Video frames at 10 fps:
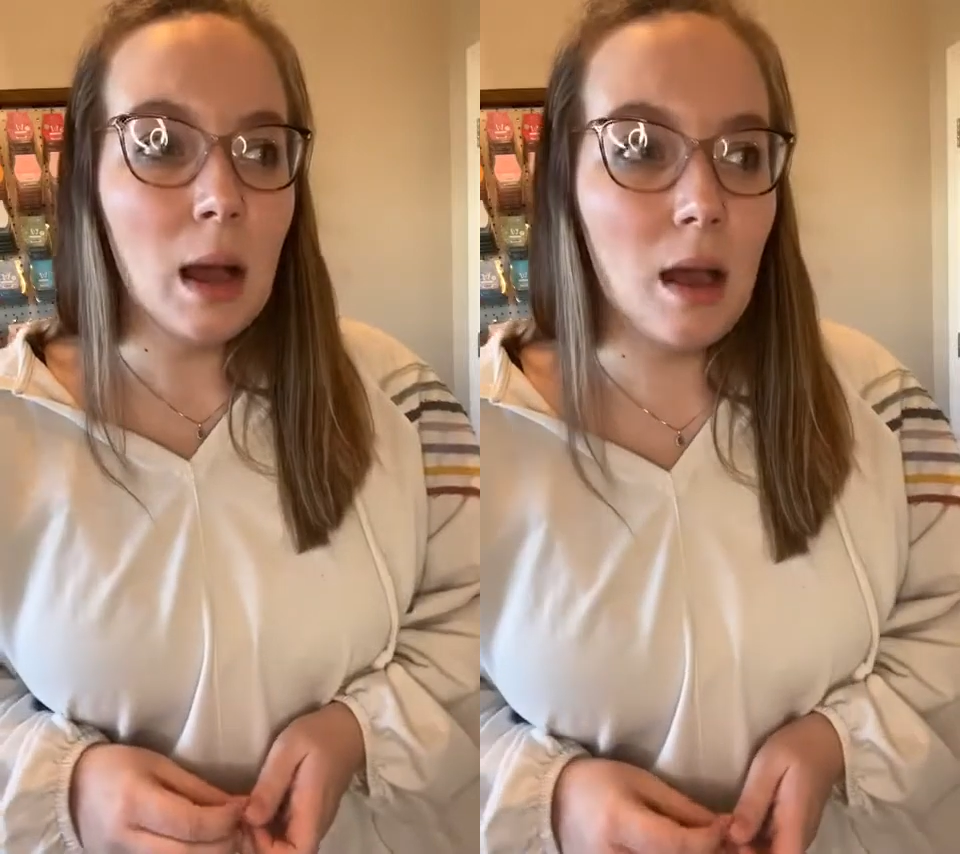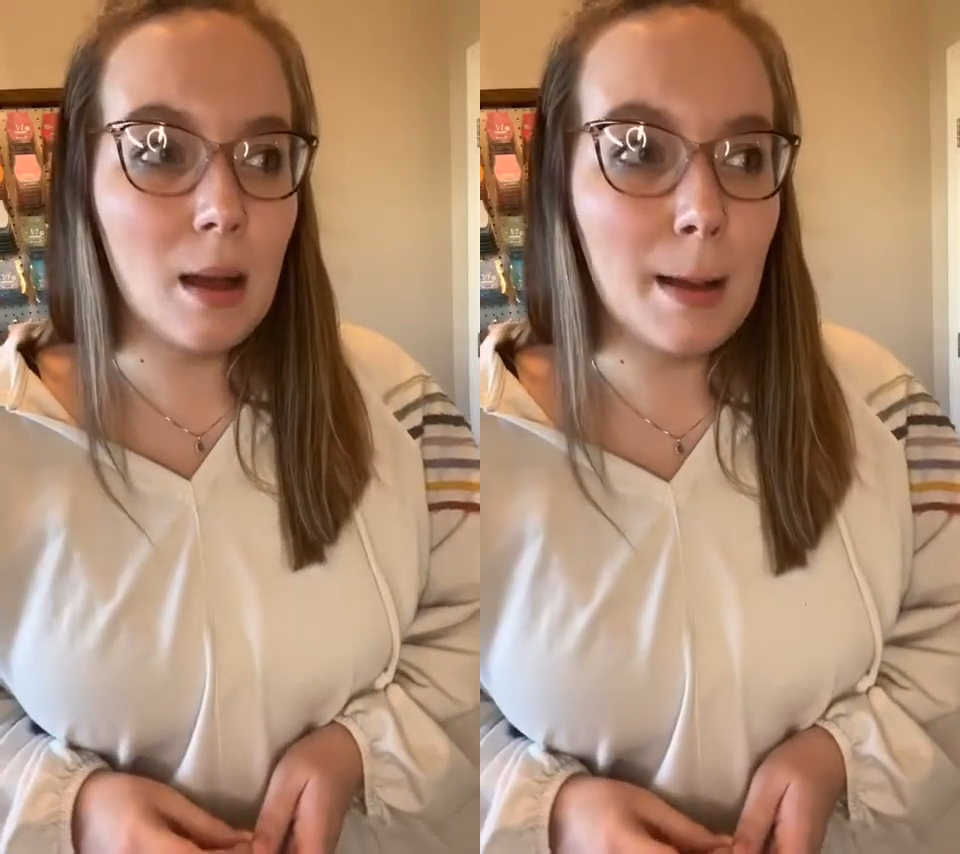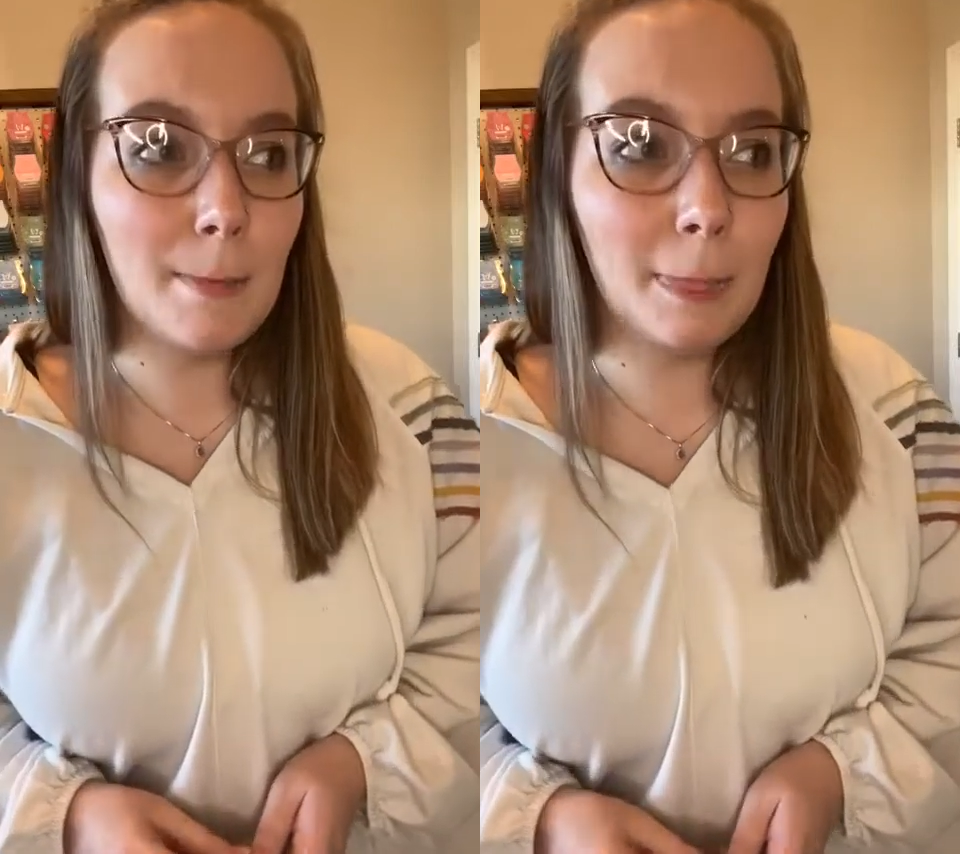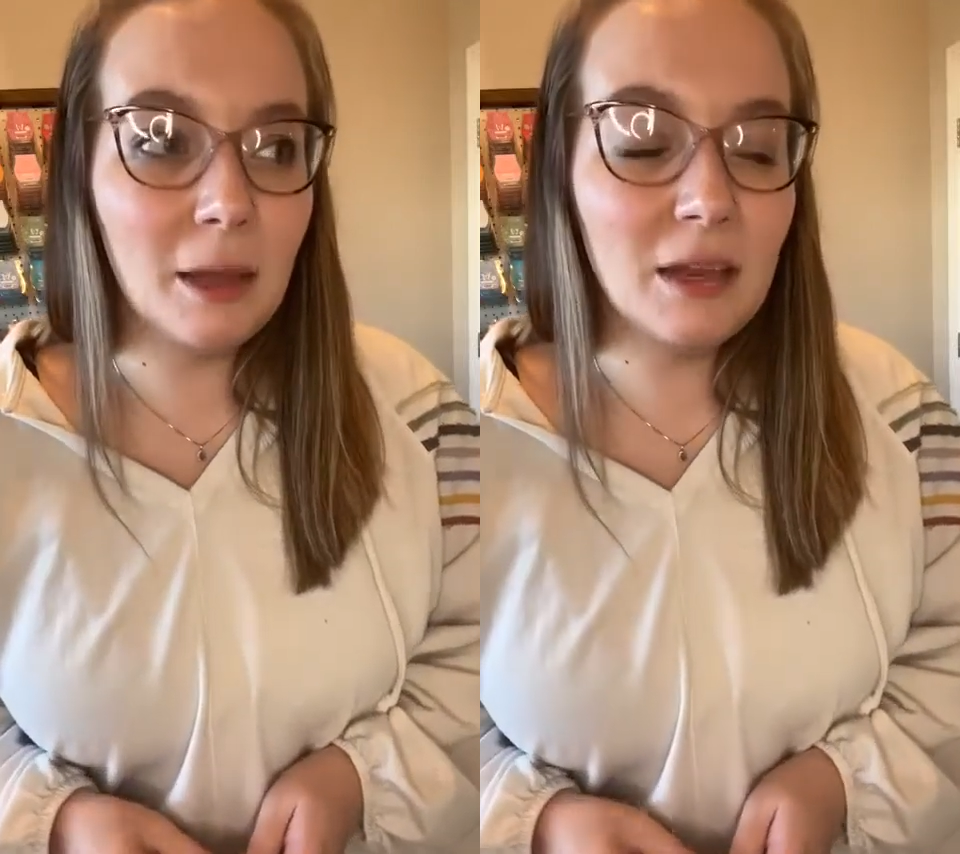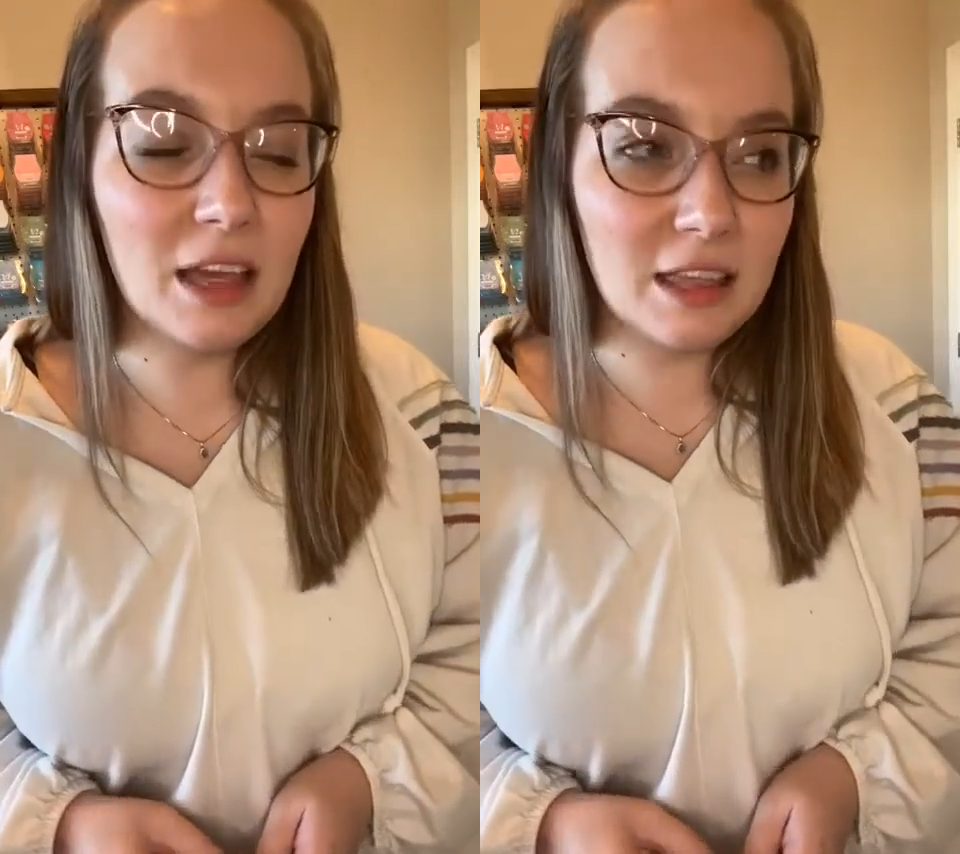um,
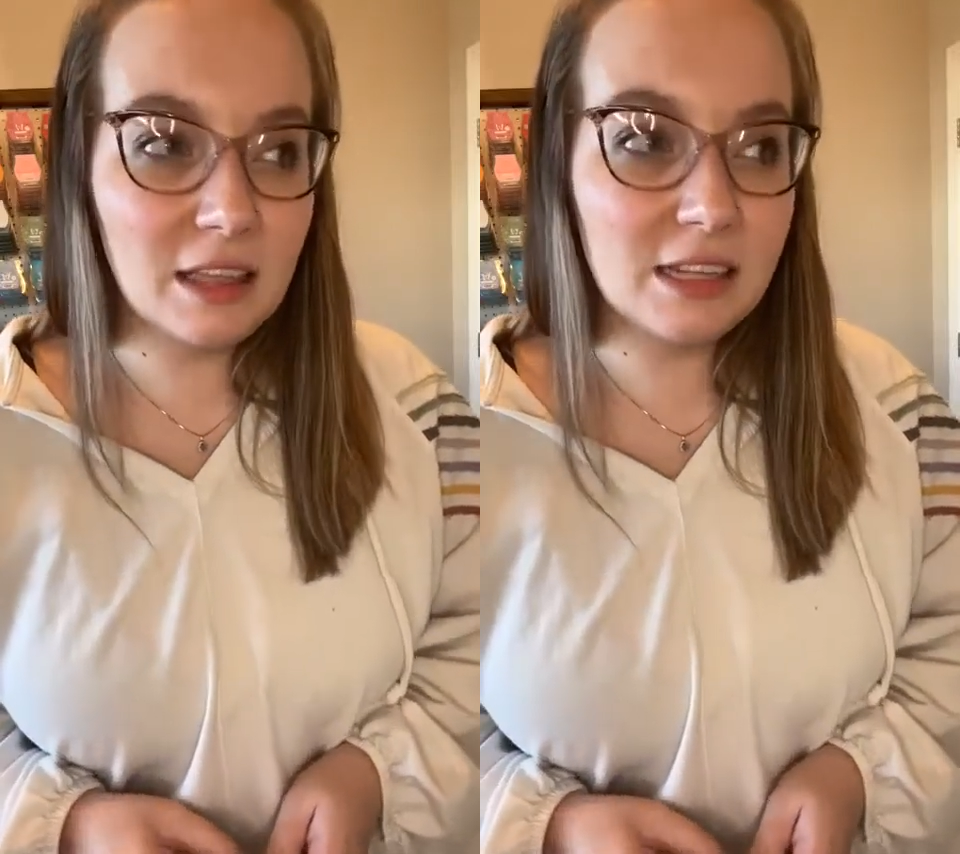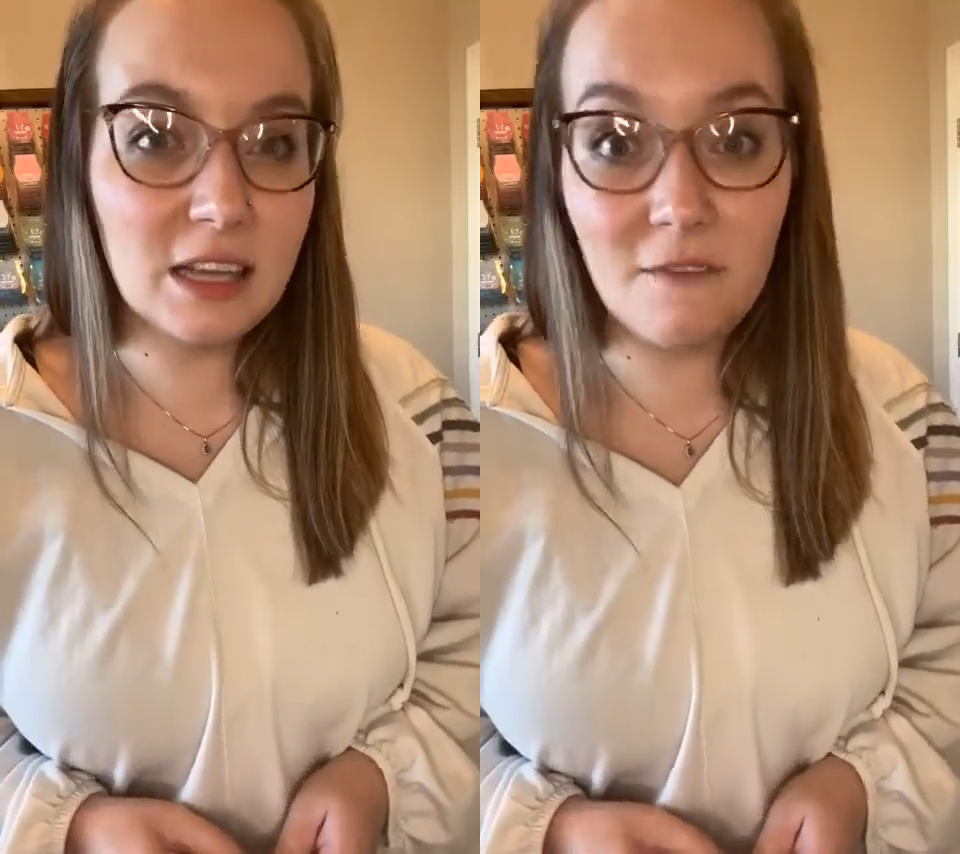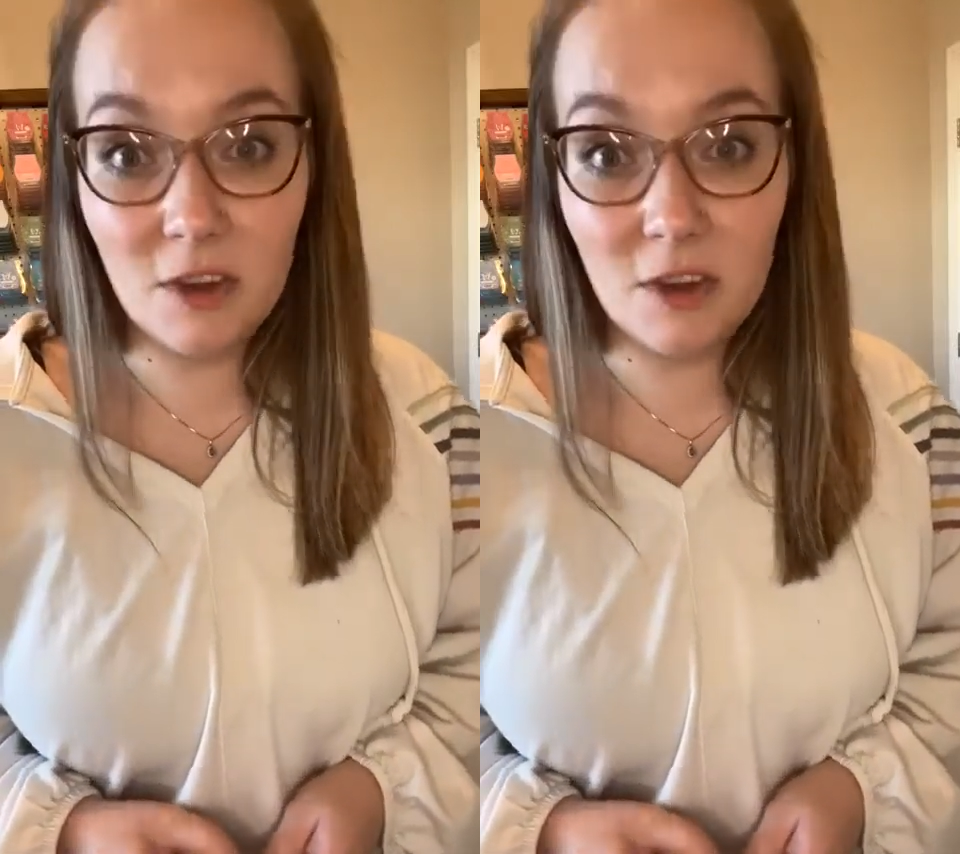nothing that's like